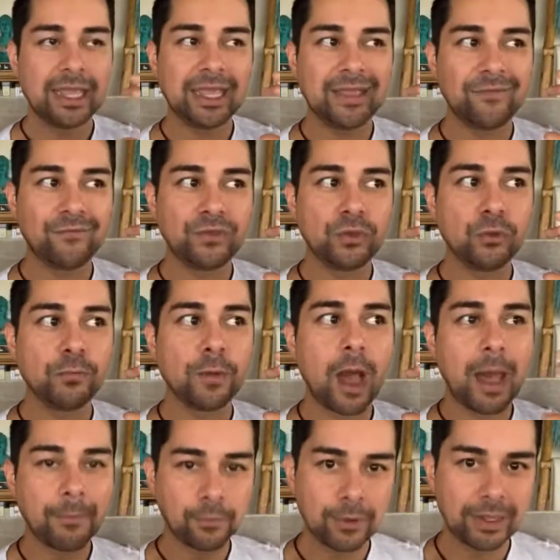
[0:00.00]
And if
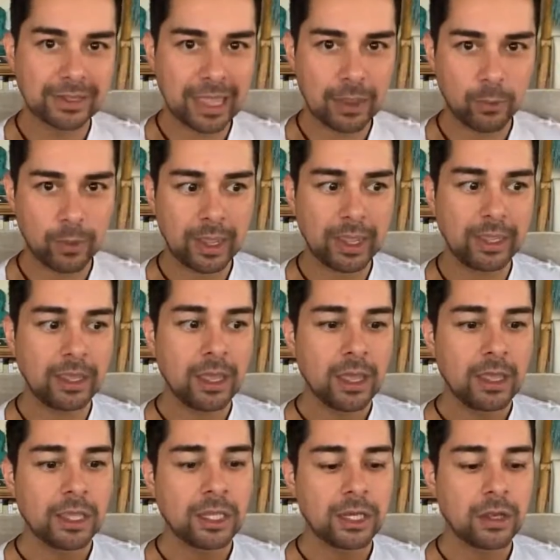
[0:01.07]
you operate that
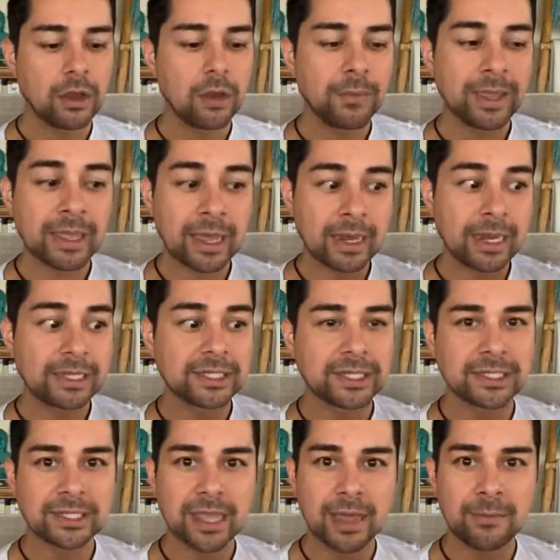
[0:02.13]
way, oh my
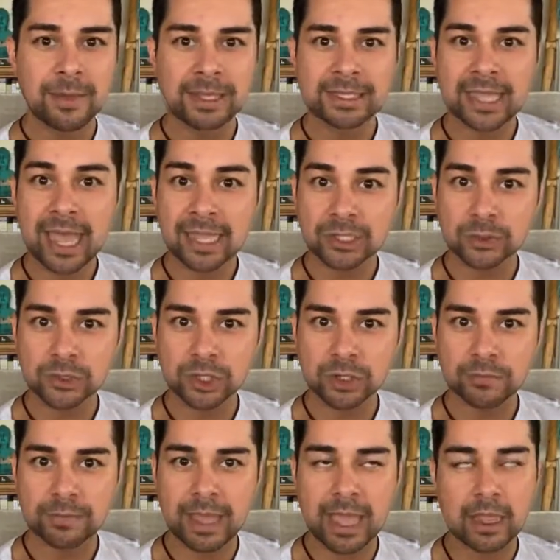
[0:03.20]
God, I just got my
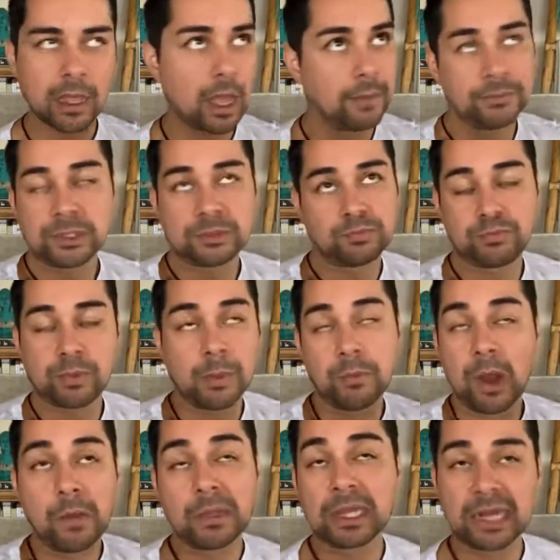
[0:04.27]
tax return back. I'm
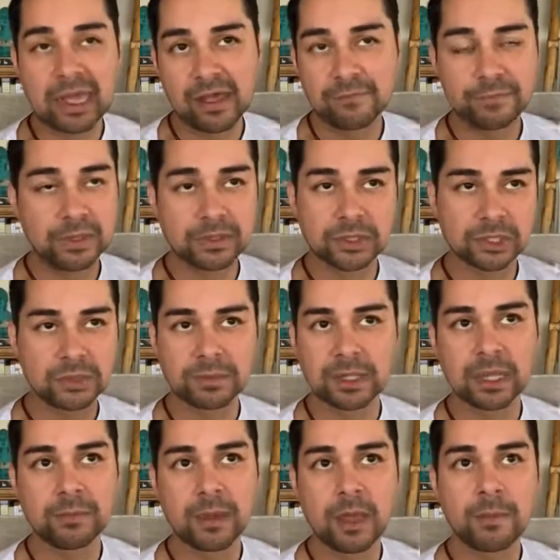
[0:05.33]
probably going to have bills
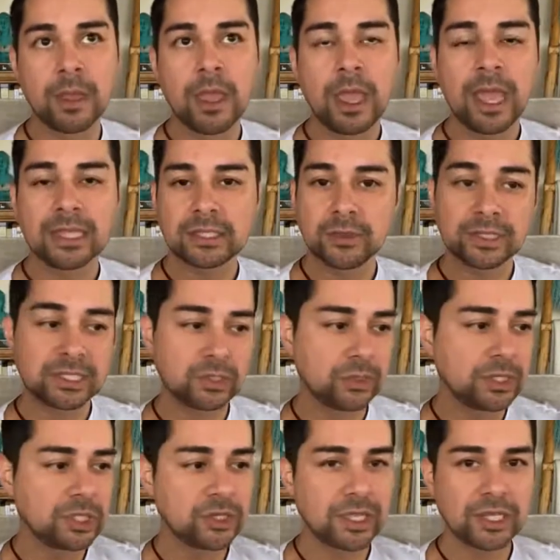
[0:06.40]
or something come up. And so
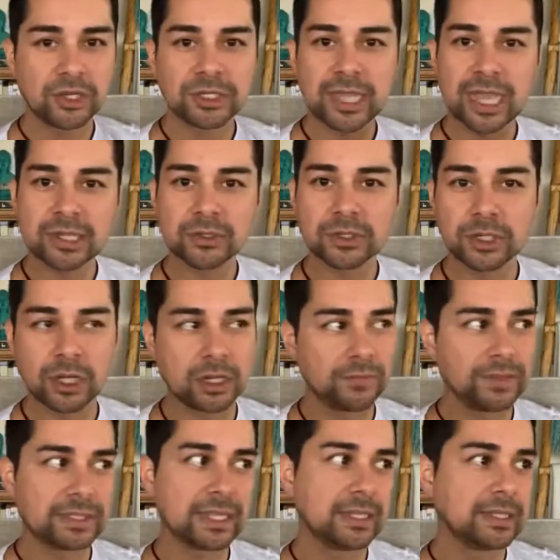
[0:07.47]
as soon as you get your tax
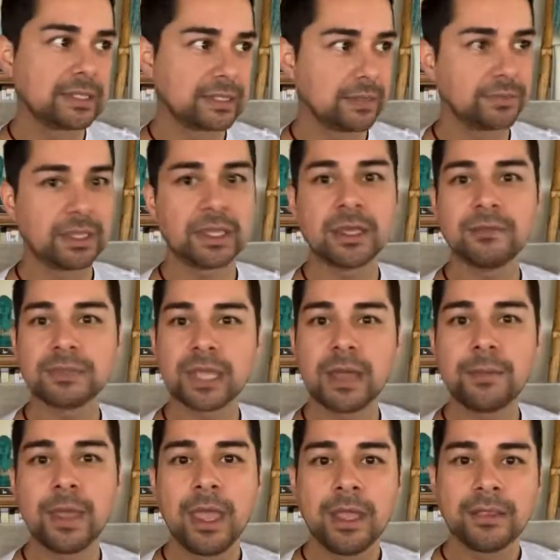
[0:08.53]
return, all of a sudden something
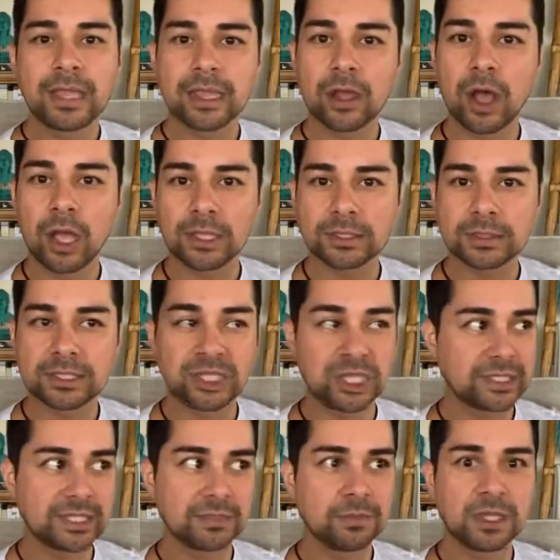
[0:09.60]
comes up that
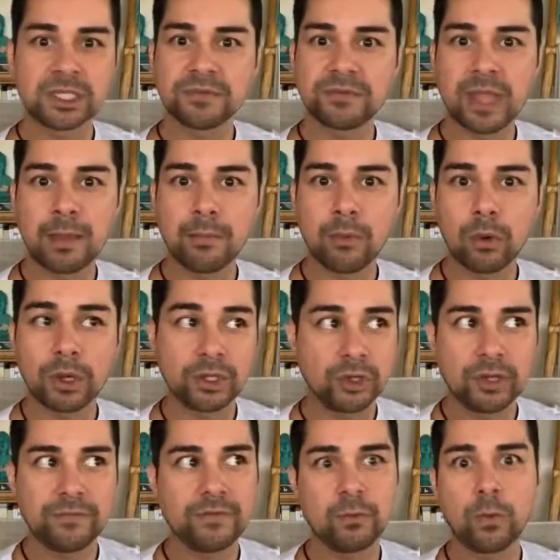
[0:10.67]
costs just as much, if not
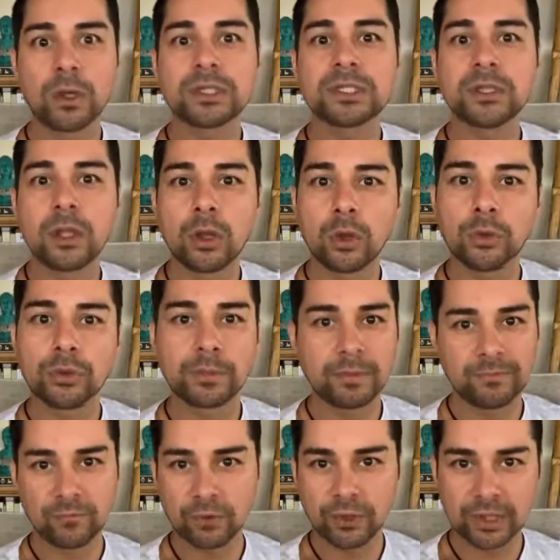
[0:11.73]
more. And you're even worse in the
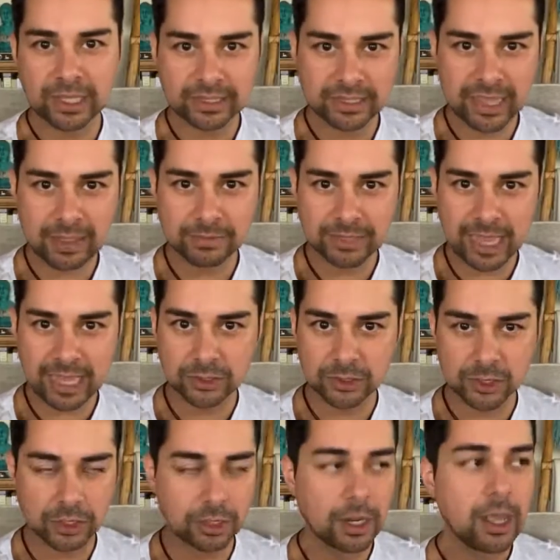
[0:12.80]
hole than before you got the damn
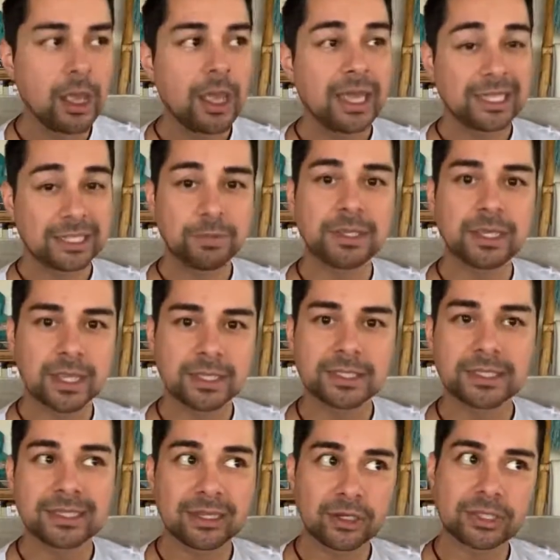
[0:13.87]
tax return. It's
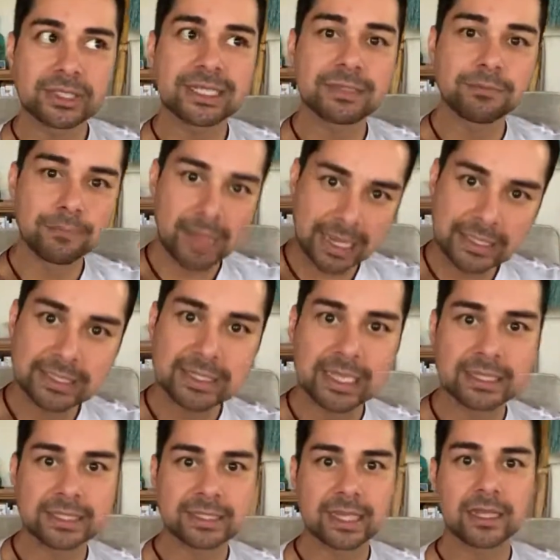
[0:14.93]
because there's this
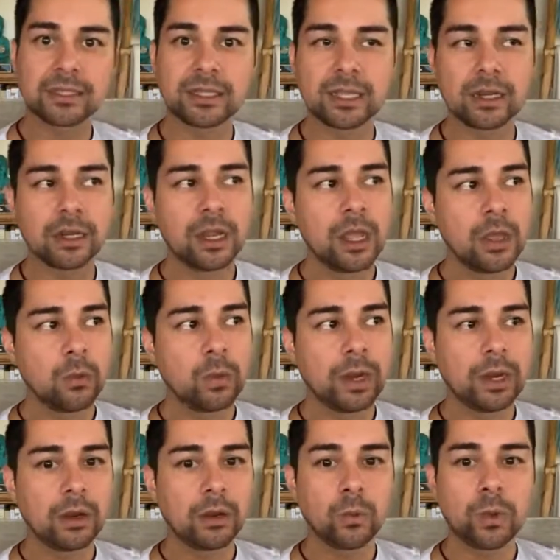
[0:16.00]
mindset stuck there
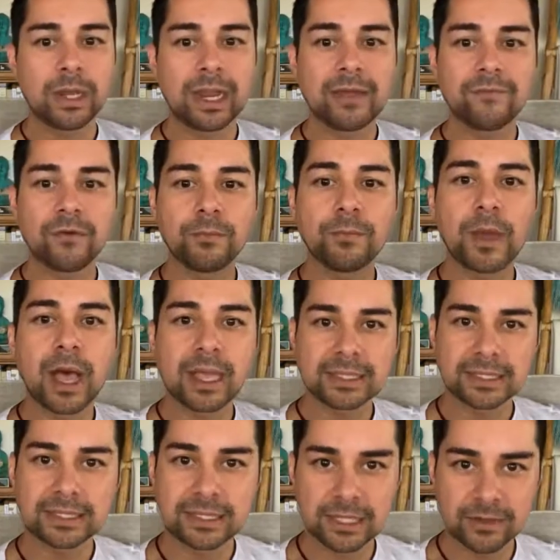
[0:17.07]
where whatever
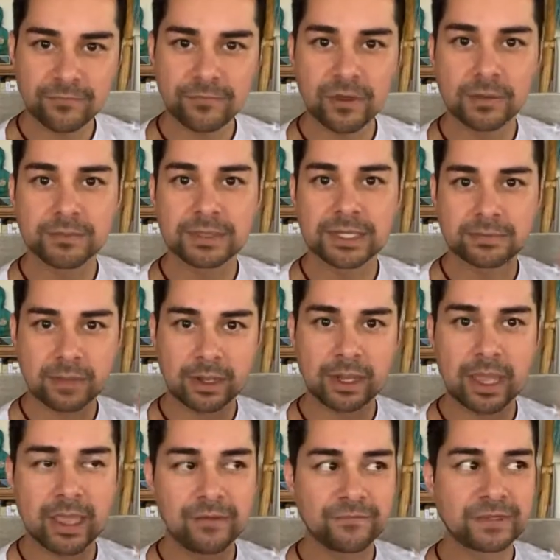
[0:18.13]
positive comes
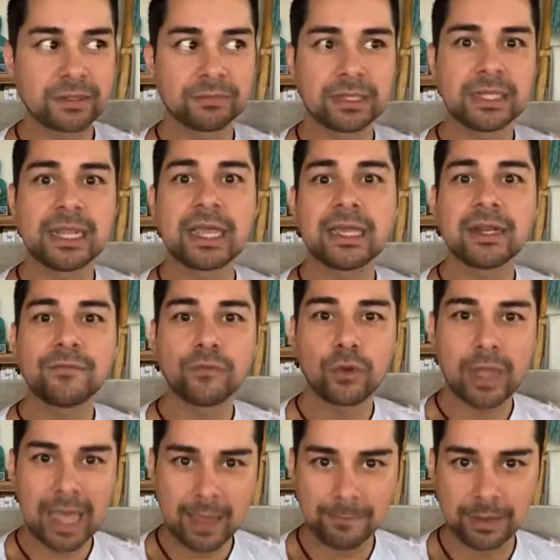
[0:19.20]
in my life, something
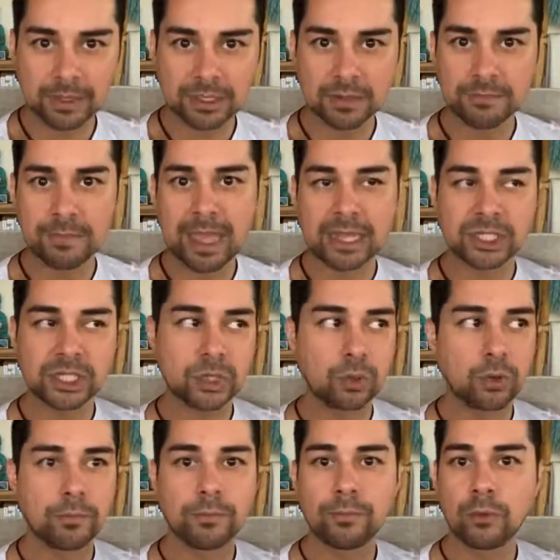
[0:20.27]
negative will happen to
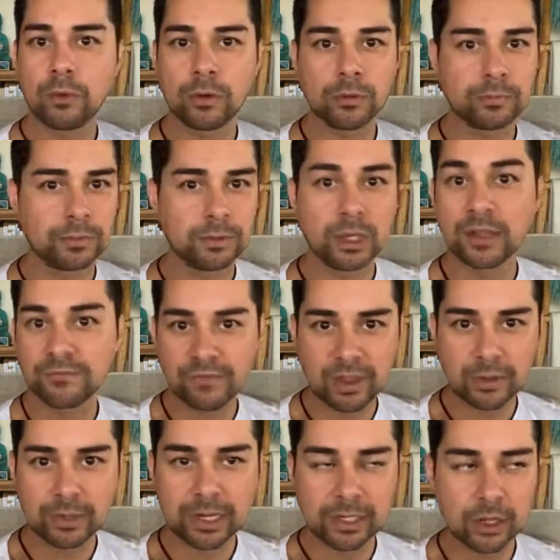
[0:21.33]
match it or
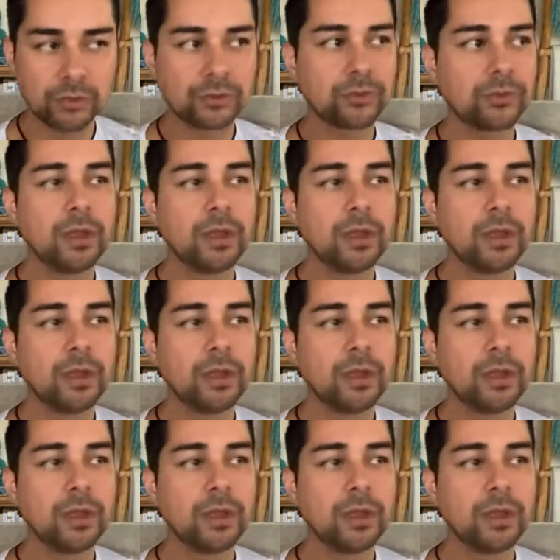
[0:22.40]
nullify what I